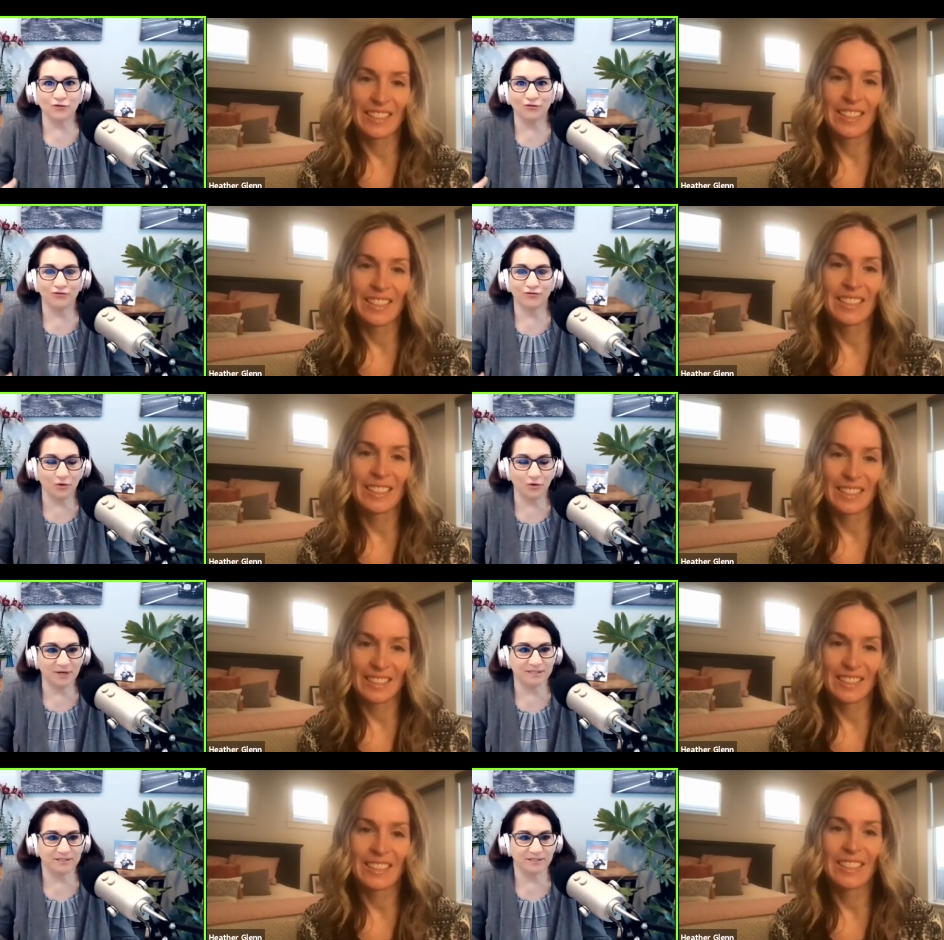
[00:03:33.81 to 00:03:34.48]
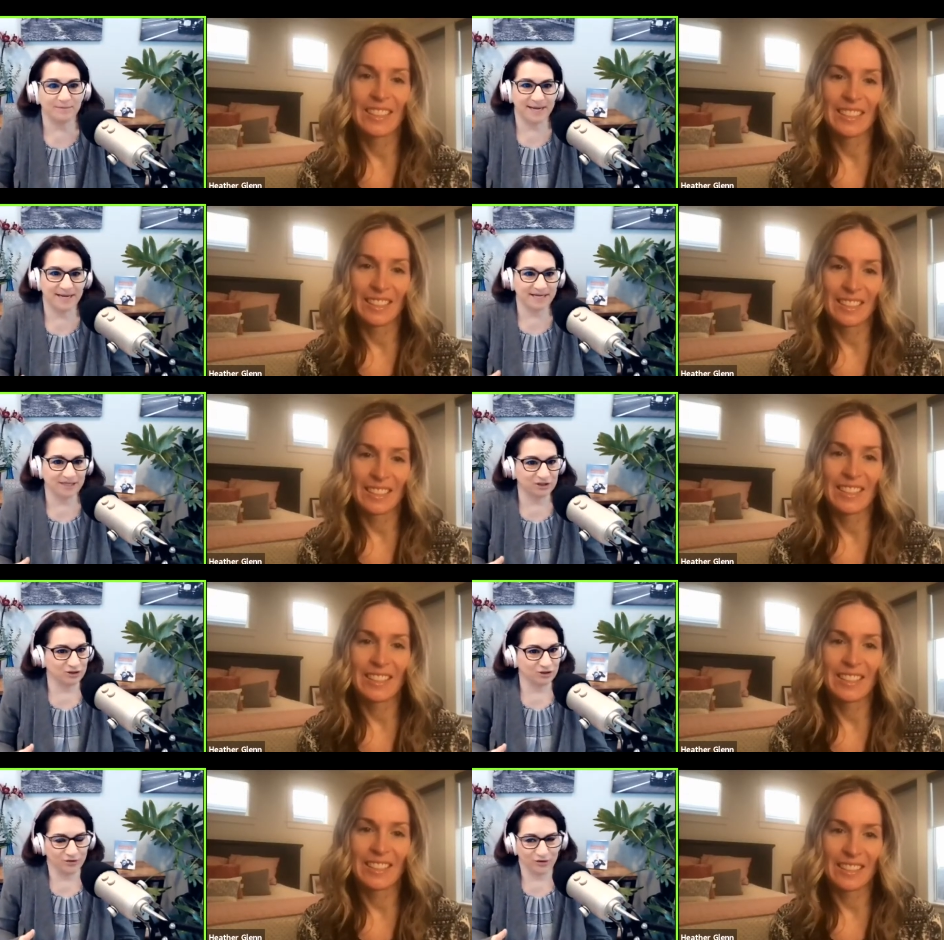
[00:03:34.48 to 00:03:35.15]
Speaker 1: focused on making
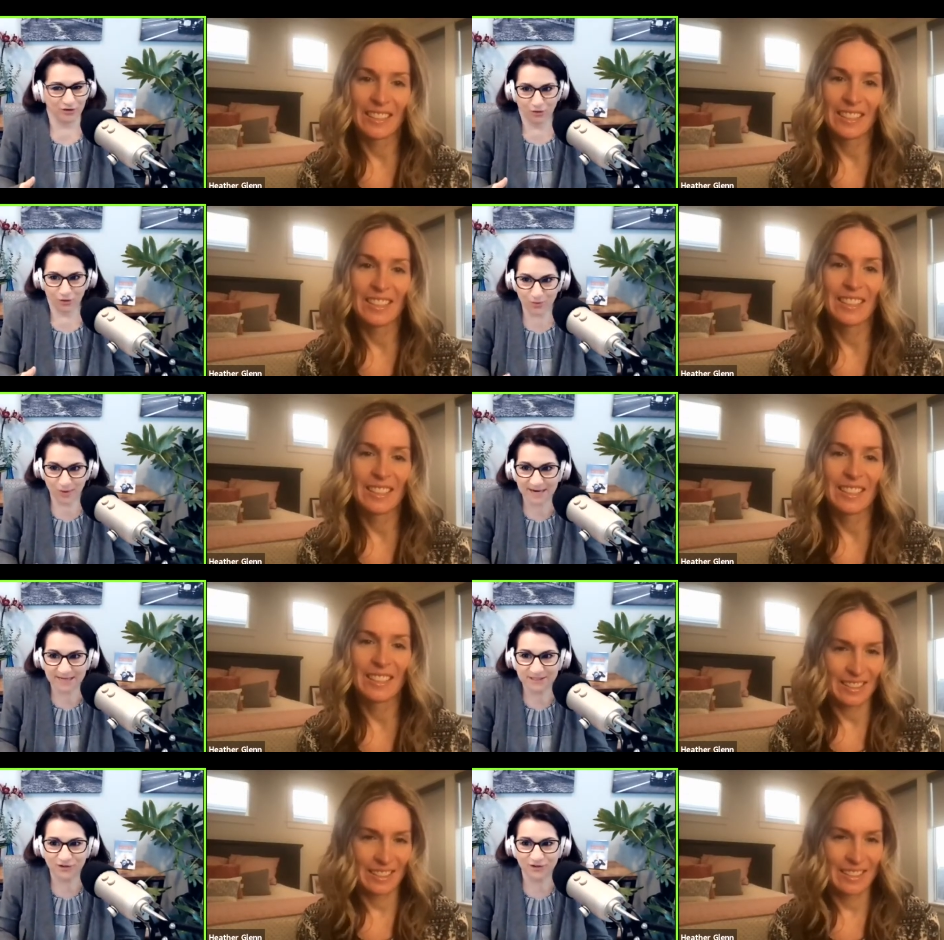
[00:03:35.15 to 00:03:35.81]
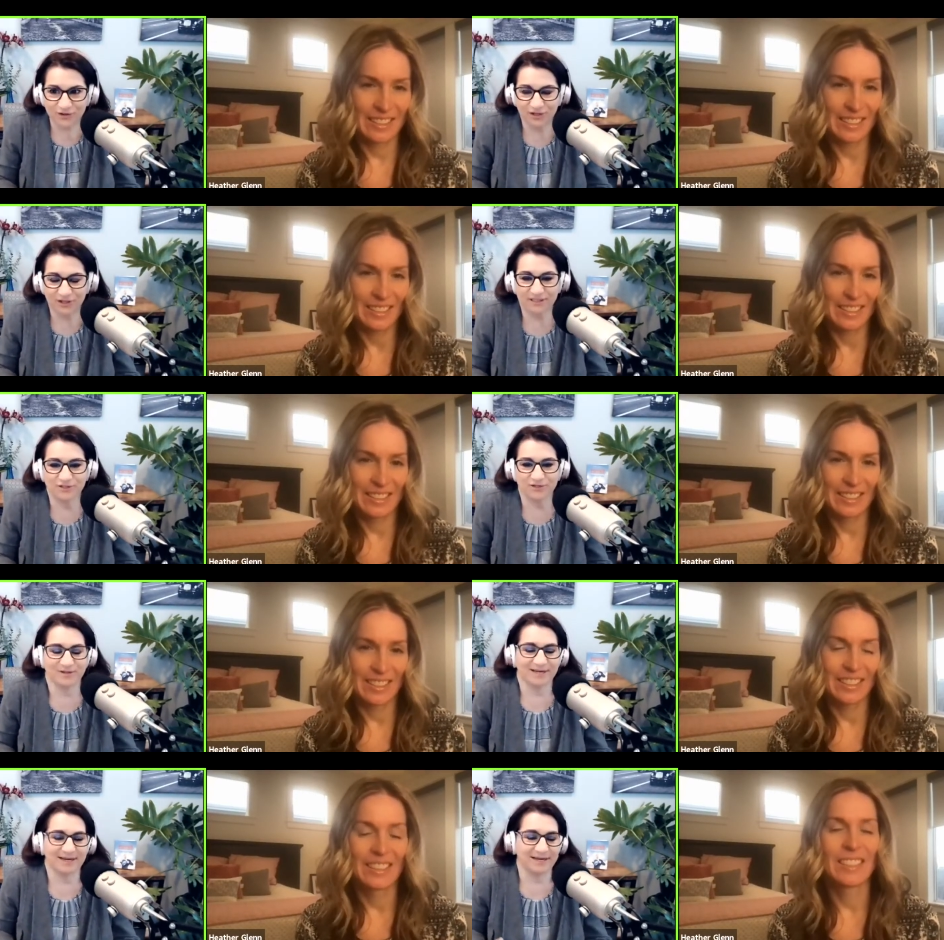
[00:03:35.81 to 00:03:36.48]
sure their grades are good so
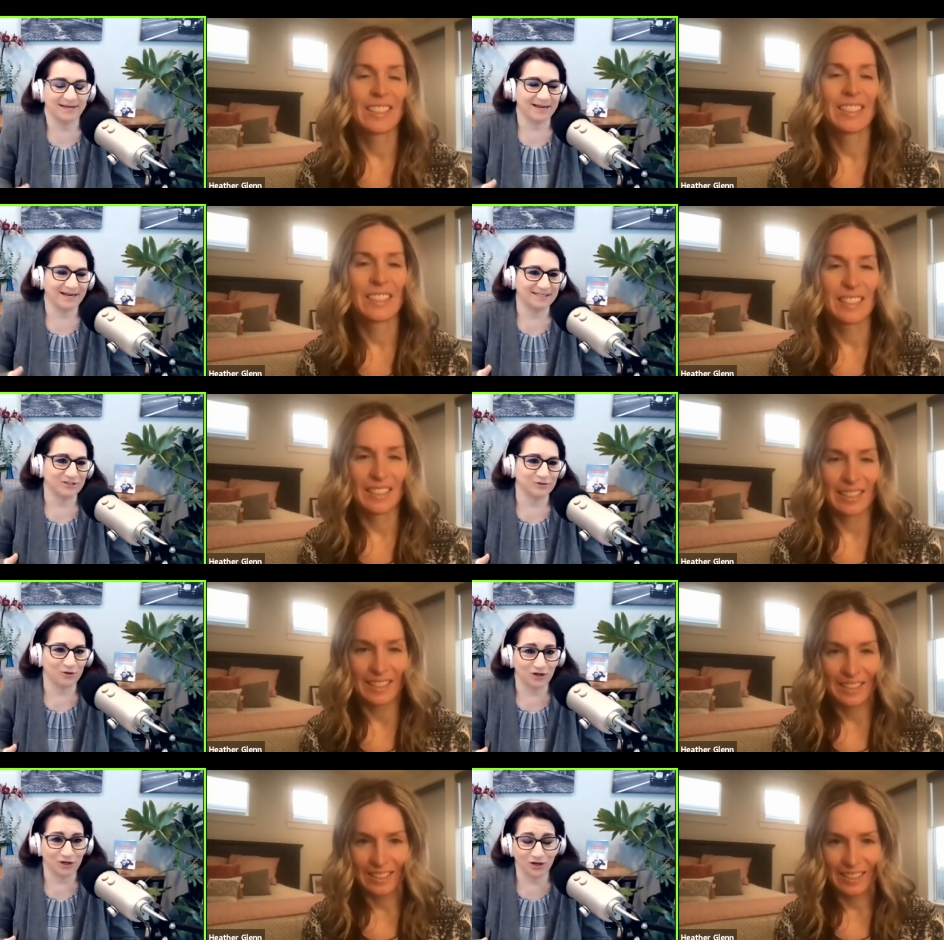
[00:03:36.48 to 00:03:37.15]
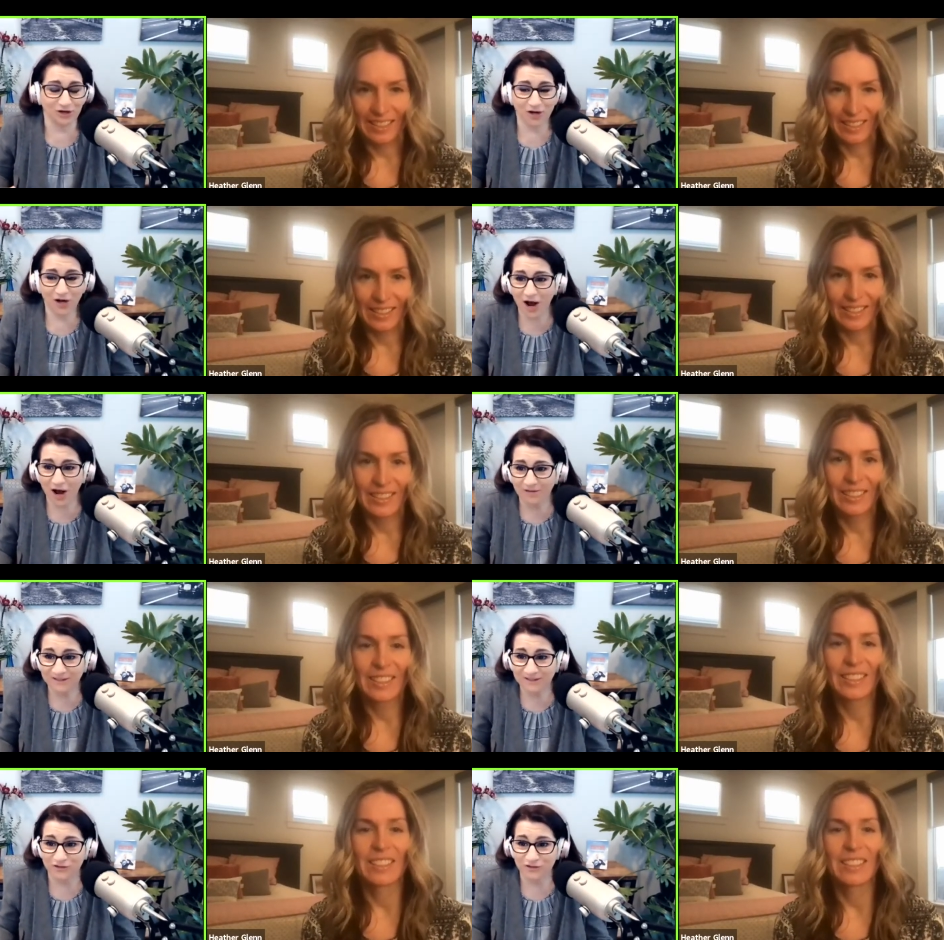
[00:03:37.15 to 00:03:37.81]
they can get into a good
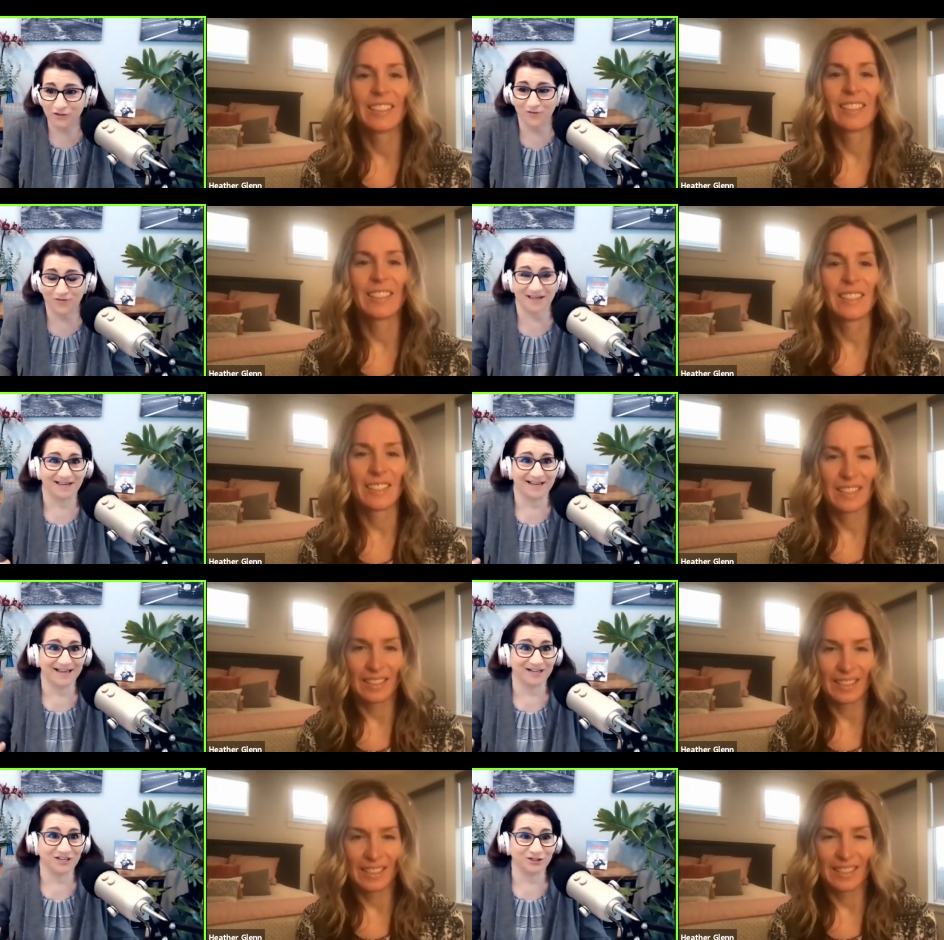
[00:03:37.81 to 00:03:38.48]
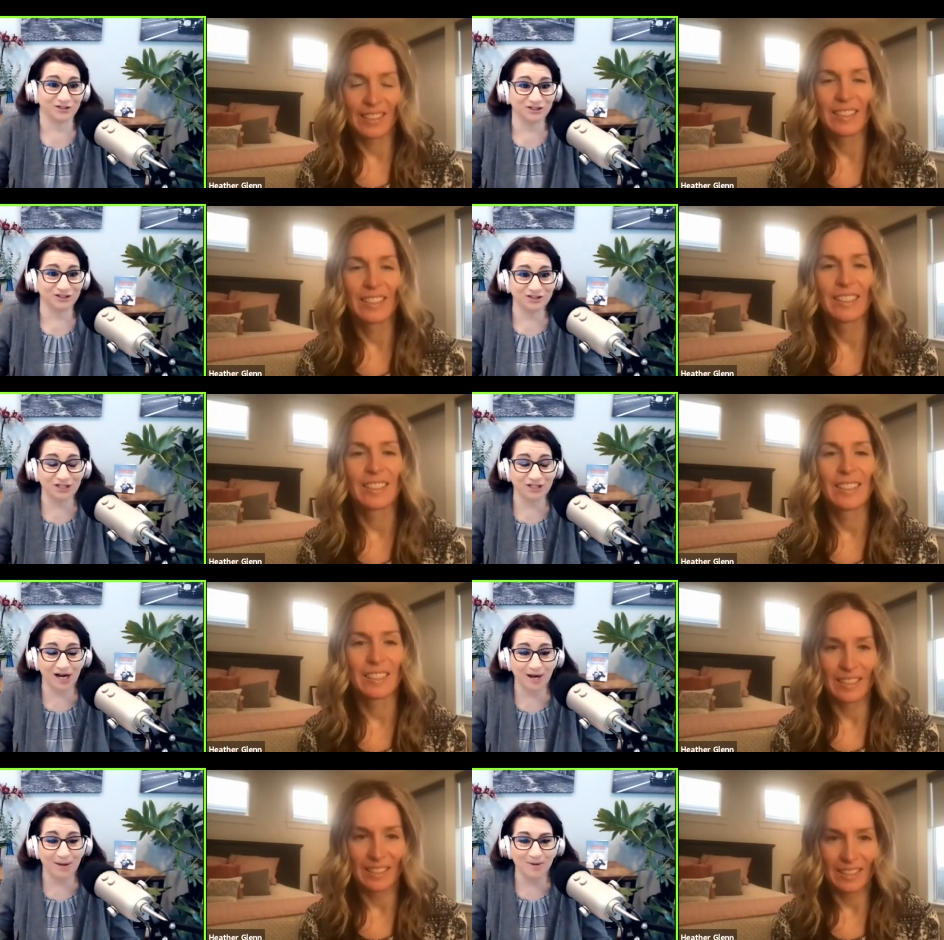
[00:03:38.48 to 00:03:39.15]
college, so they can get a good
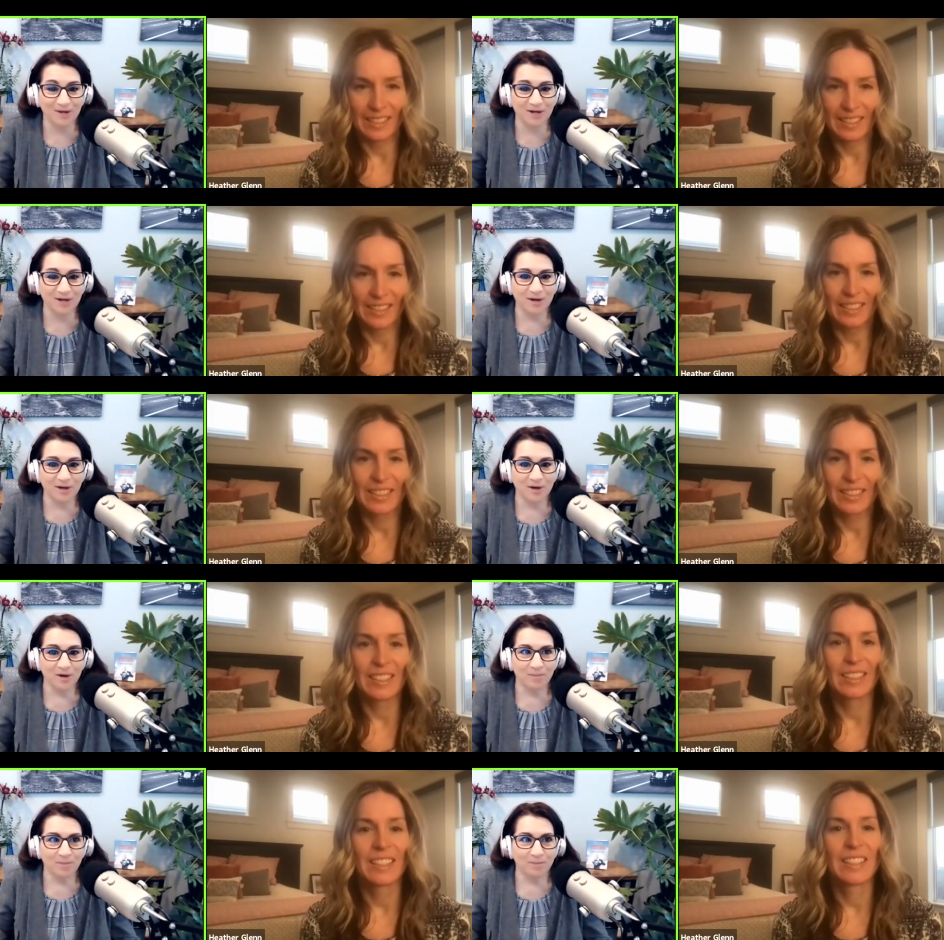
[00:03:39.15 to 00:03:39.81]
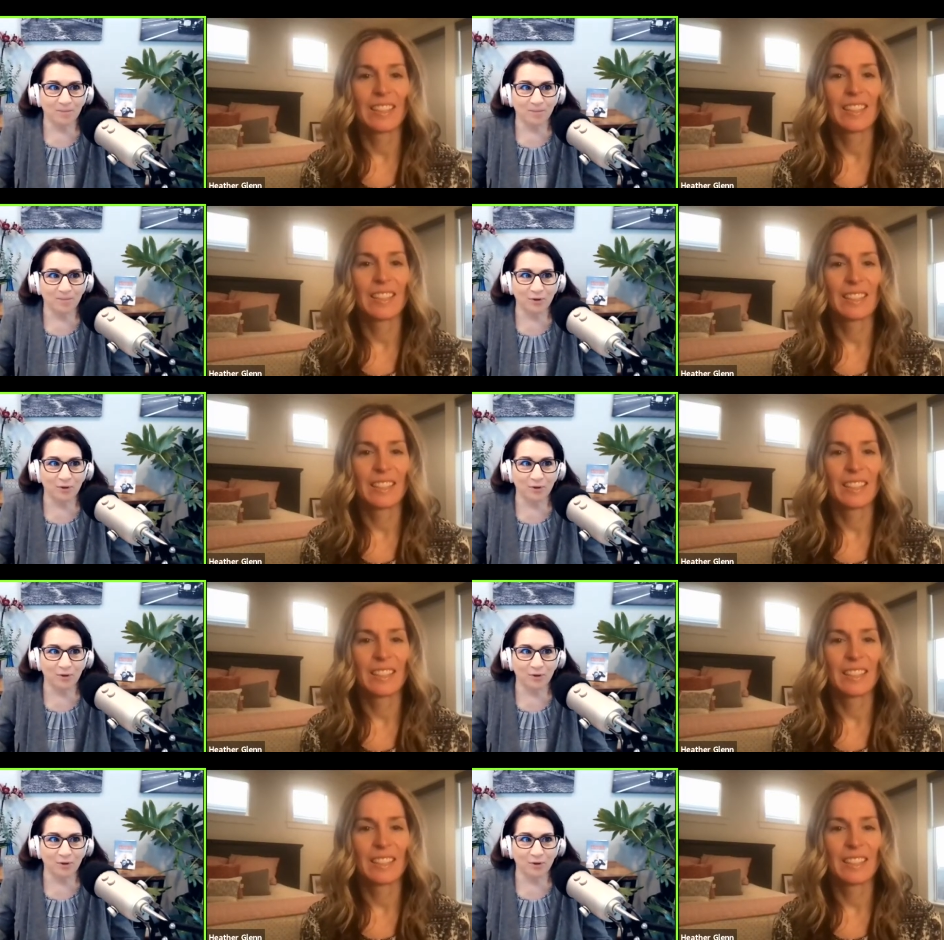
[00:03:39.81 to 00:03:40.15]
job, but we